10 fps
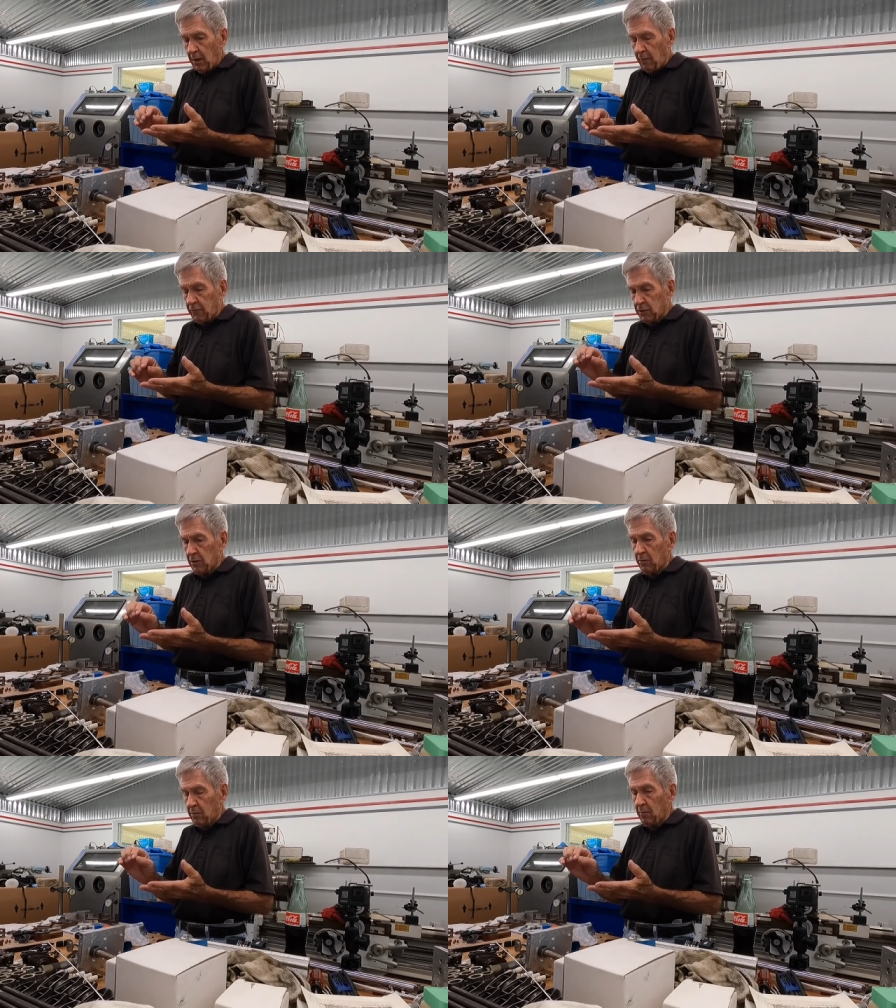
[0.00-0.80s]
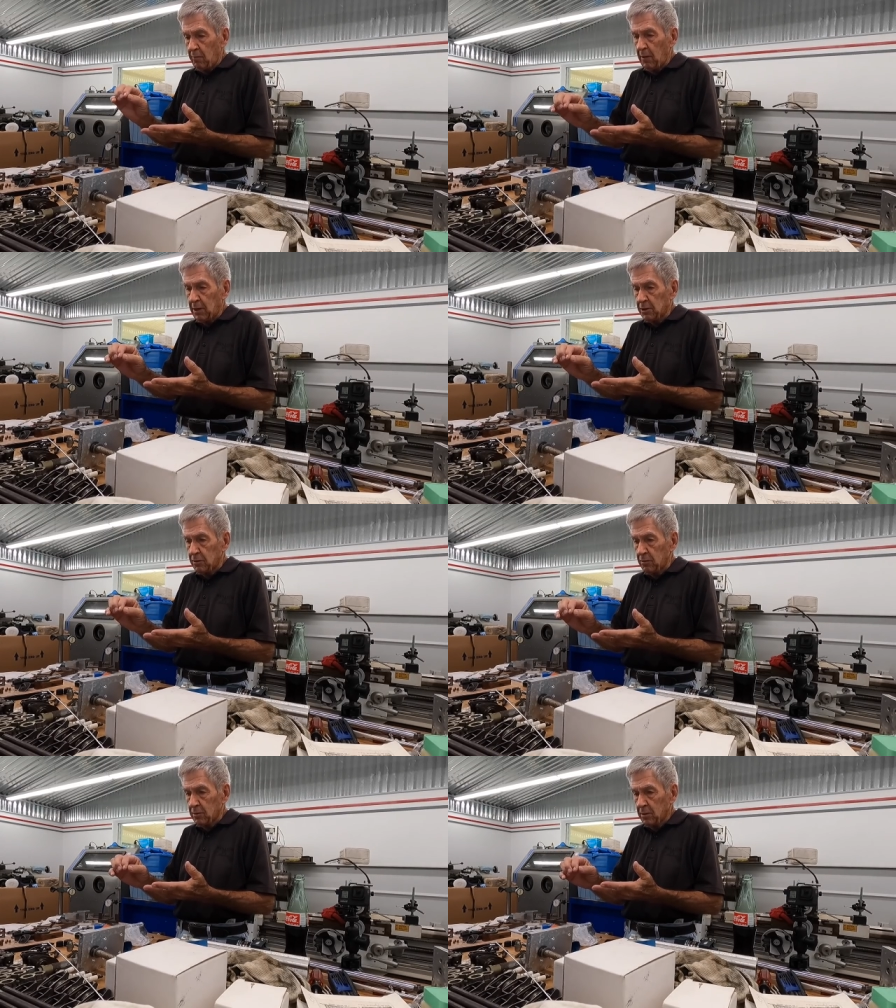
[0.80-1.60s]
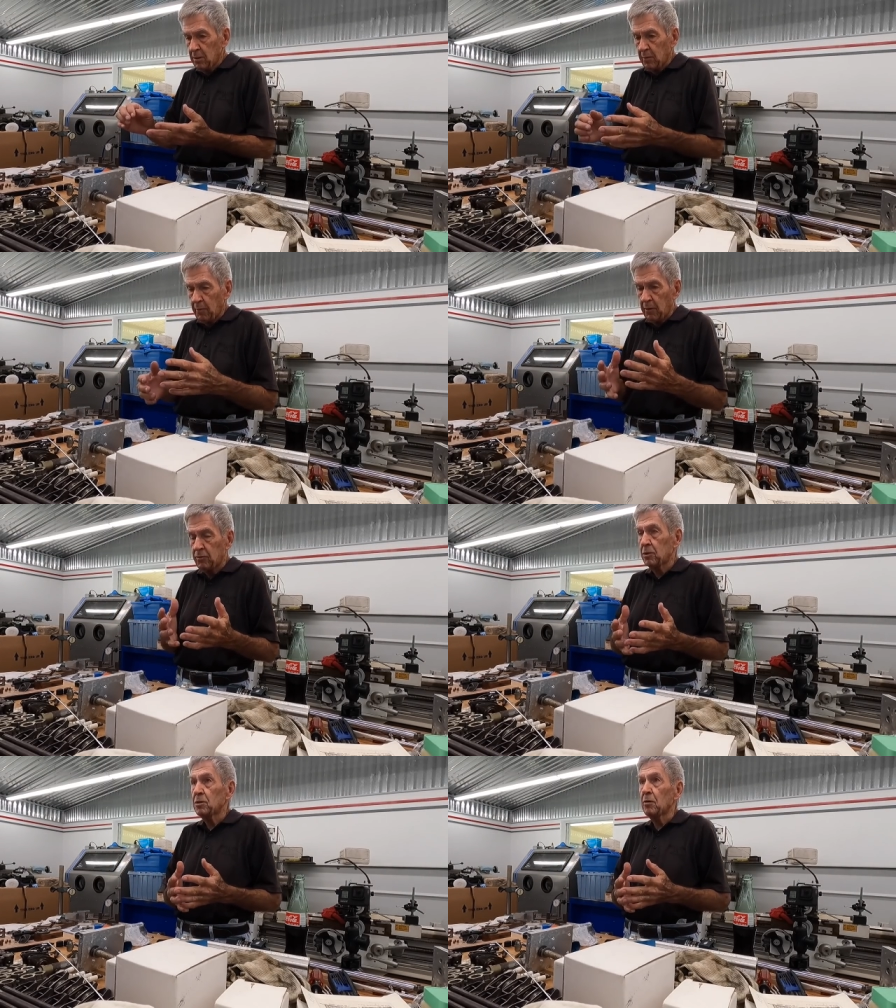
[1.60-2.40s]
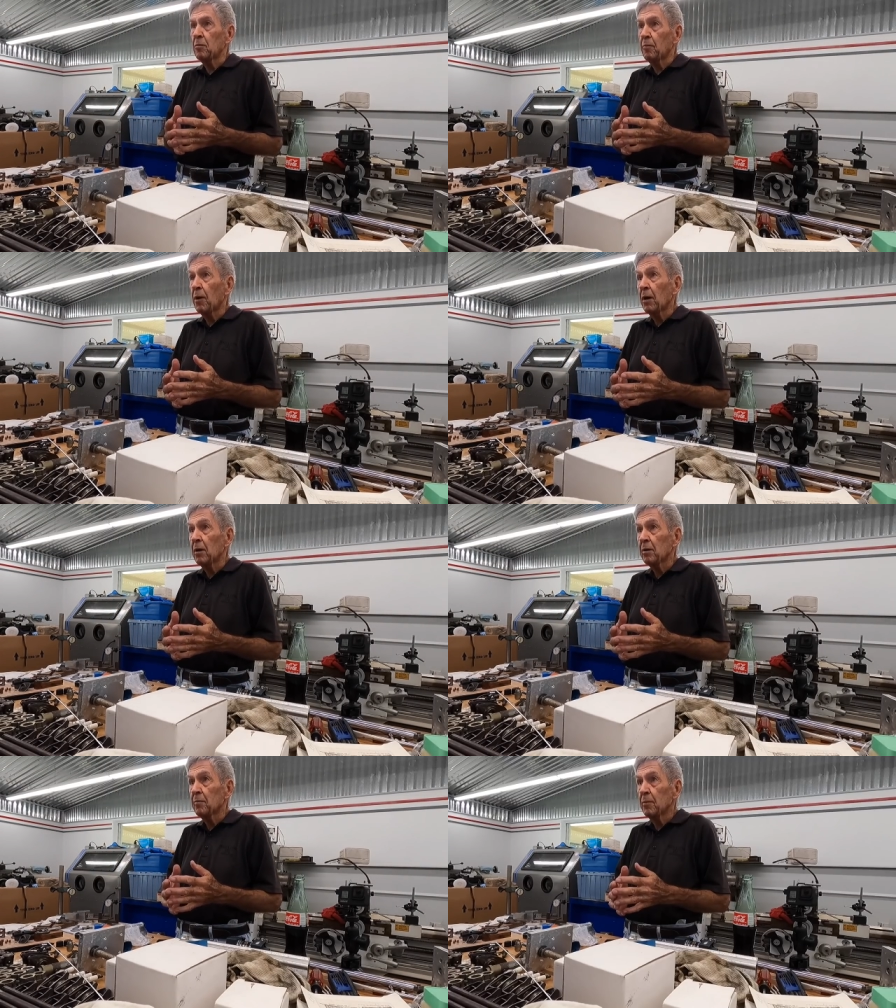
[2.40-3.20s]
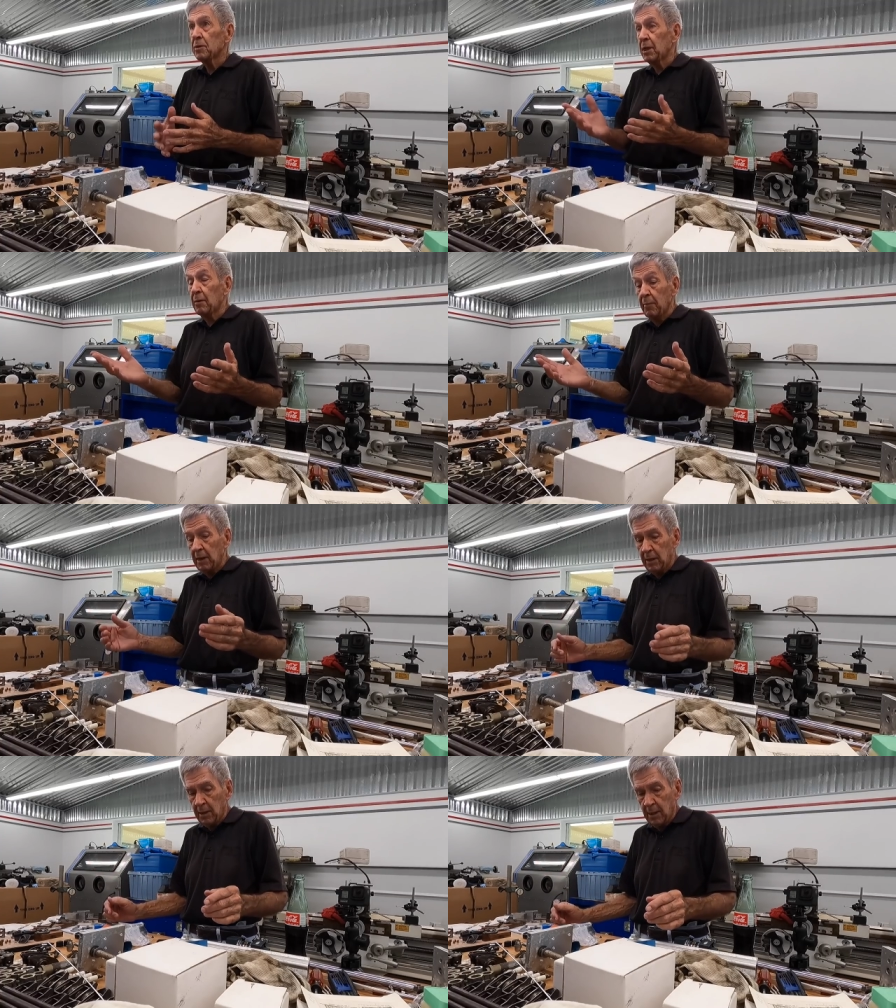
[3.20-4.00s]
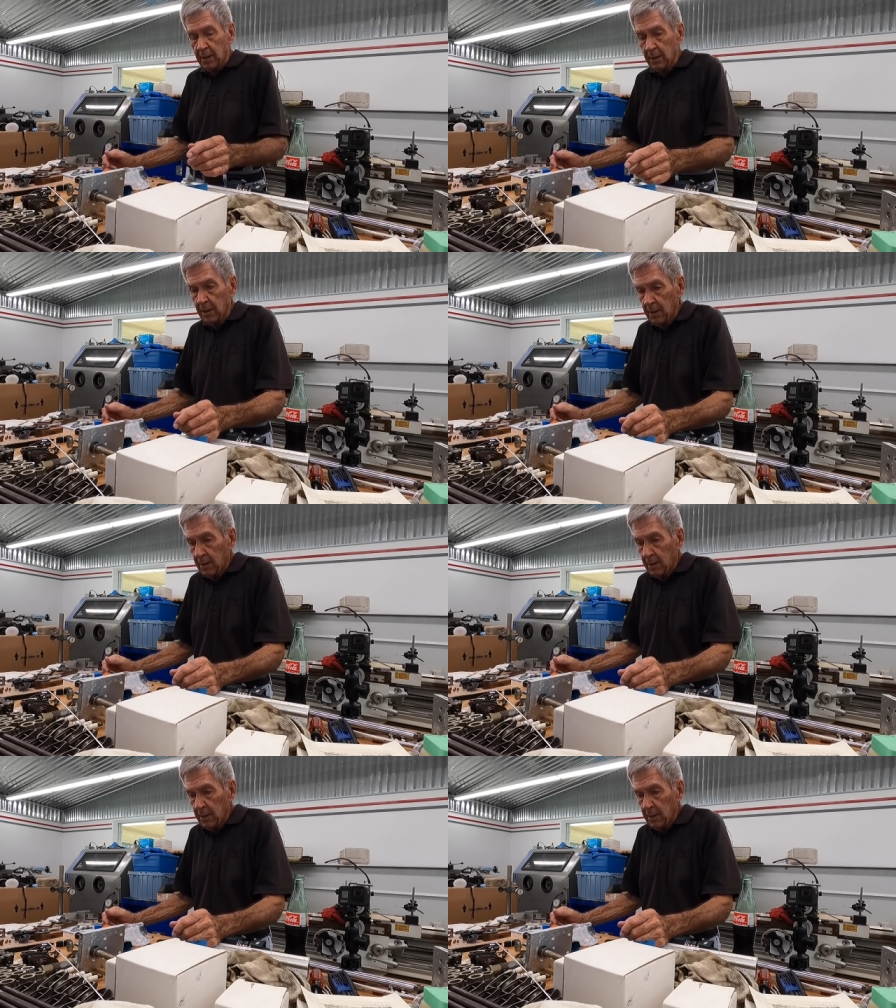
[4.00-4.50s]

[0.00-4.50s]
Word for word: of certain mixtures to produce a certain product, much like baking a cake.